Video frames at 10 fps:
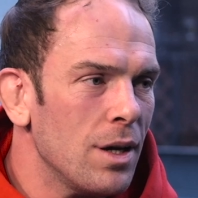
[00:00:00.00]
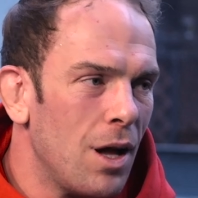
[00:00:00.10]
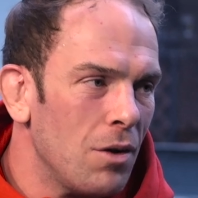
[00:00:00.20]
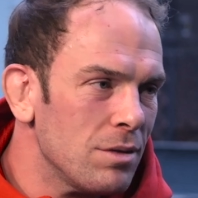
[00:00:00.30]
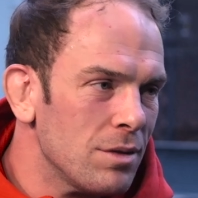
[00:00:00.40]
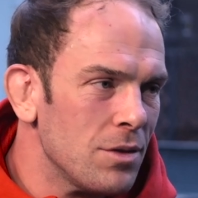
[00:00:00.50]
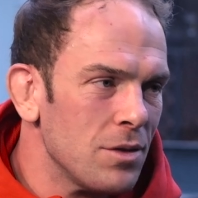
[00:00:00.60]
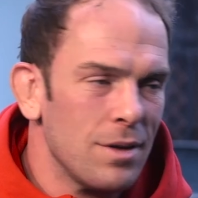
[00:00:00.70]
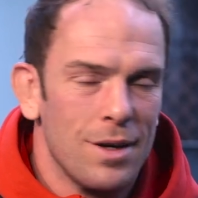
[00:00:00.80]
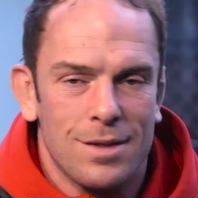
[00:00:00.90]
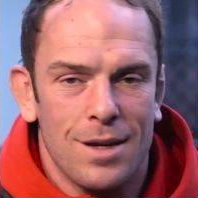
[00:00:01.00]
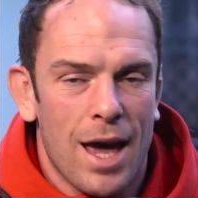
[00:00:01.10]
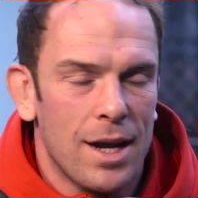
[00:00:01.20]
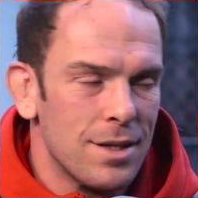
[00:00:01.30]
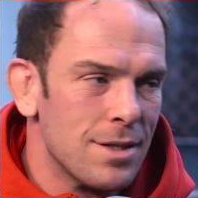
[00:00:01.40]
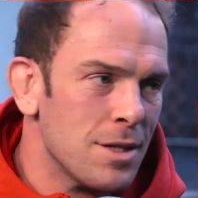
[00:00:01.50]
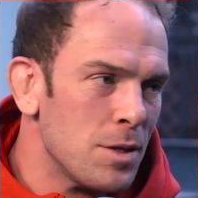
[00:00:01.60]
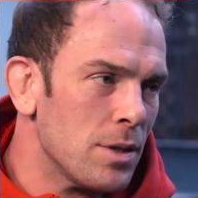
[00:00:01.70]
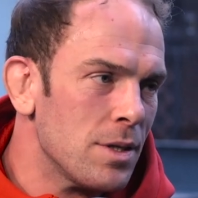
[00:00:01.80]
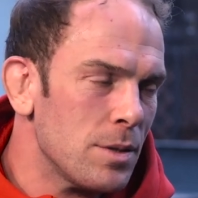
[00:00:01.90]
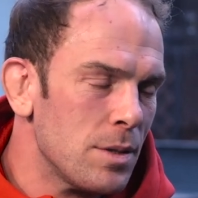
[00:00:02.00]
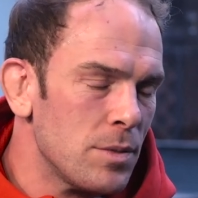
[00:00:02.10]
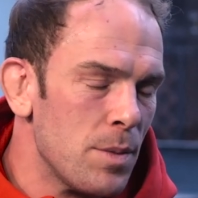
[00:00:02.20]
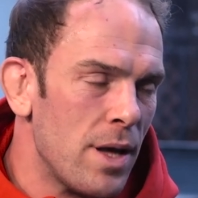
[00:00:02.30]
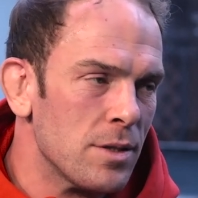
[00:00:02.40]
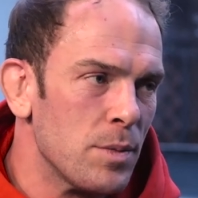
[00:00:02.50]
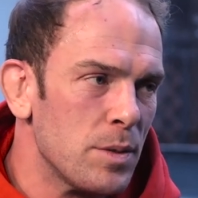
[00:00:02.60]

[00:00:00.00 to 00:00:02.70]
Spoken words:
you know, it depends on